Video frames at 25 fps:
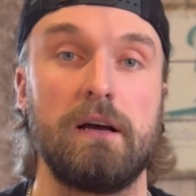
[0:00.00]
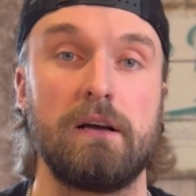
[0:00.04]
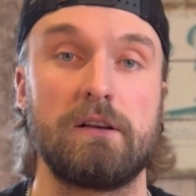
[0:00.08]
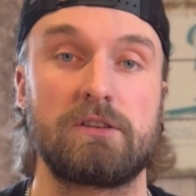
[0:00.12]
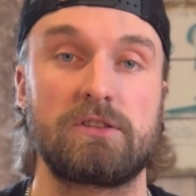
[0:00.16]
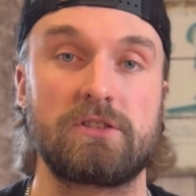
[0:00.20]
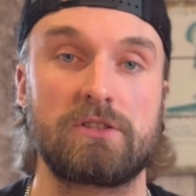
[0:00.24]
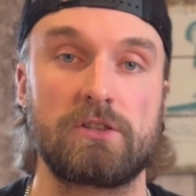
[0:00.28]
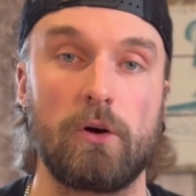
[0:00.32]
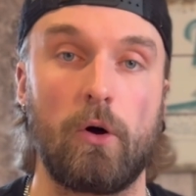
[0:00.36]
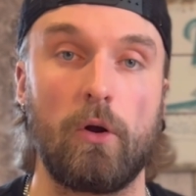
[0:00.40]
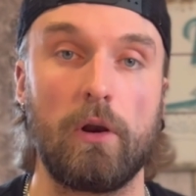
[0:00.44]

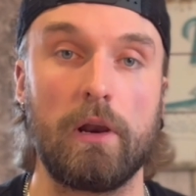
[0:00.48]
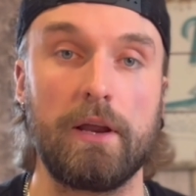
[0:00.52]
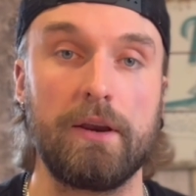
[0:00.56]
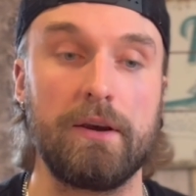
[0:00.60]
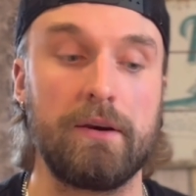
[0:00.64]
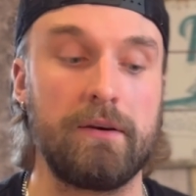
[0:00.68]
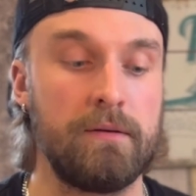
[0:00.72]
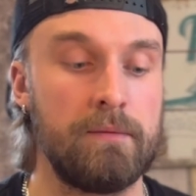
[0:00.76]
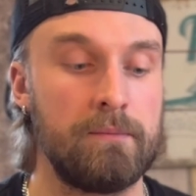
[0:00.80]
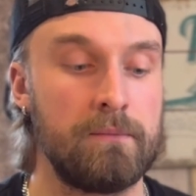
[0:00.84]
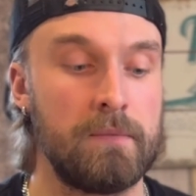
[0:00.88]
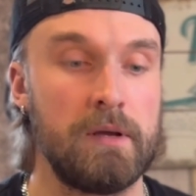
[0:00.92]

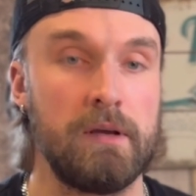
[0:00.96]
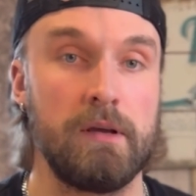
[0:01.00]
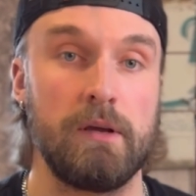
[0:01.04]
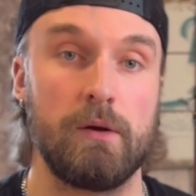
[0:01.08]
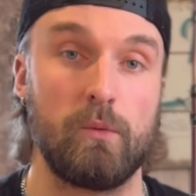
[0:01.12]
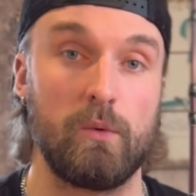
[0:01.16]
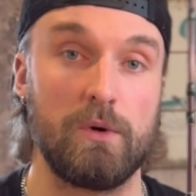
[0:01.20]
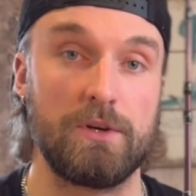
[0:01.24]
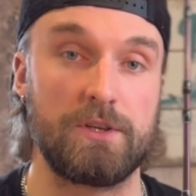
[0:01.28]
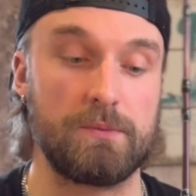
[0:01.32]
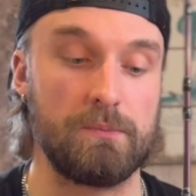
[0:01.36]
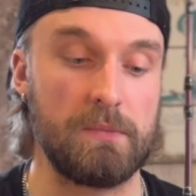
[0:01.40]
solid,
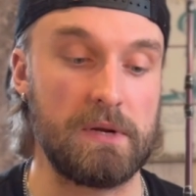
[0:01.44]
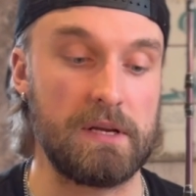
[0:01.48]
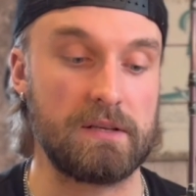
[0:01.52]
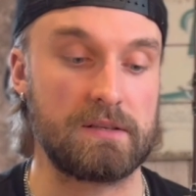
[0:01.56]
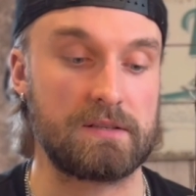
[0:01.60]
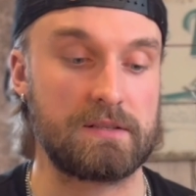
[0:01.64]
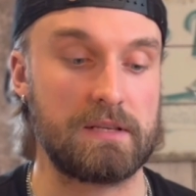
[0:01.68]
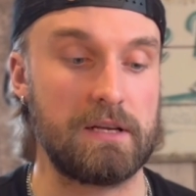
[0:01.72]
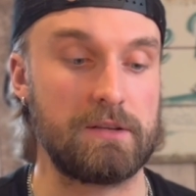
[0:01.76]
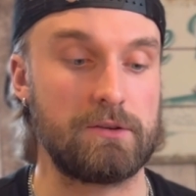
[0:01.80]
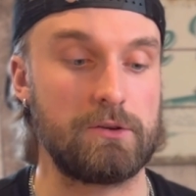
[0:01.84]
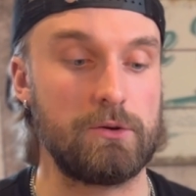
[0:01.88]
which
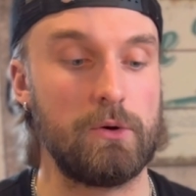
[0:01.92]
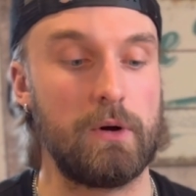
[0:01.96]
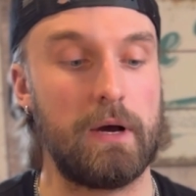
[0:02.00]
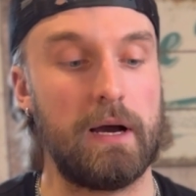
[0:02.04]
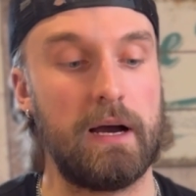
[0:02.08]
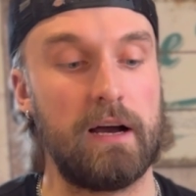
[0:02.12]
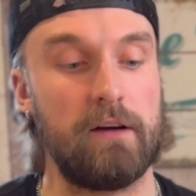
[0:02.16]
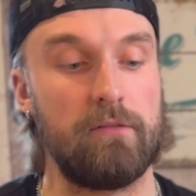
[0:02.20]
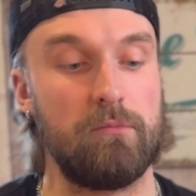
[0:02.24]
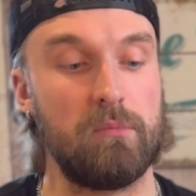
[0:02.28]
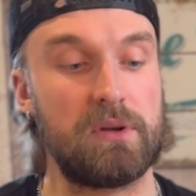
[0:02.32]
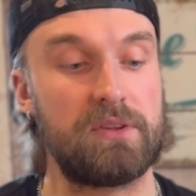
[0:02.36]
means that you have